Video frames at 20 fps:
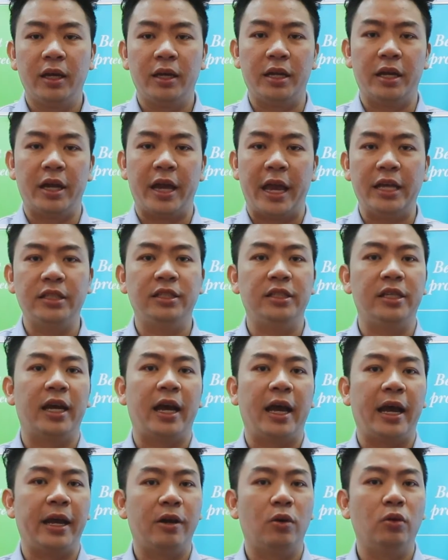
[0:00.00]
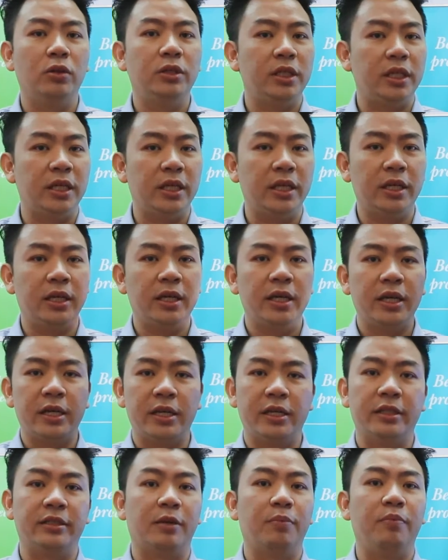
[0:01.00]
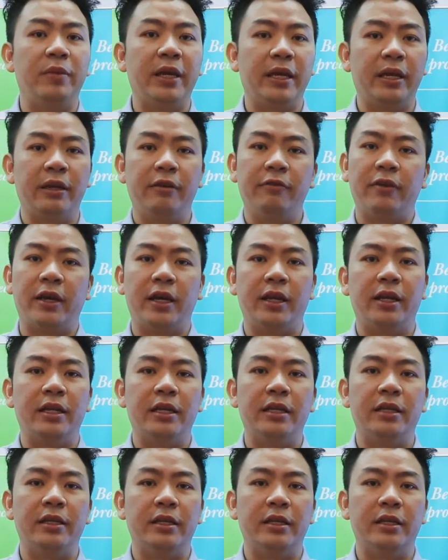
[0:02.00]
The Asia IoT is a big event in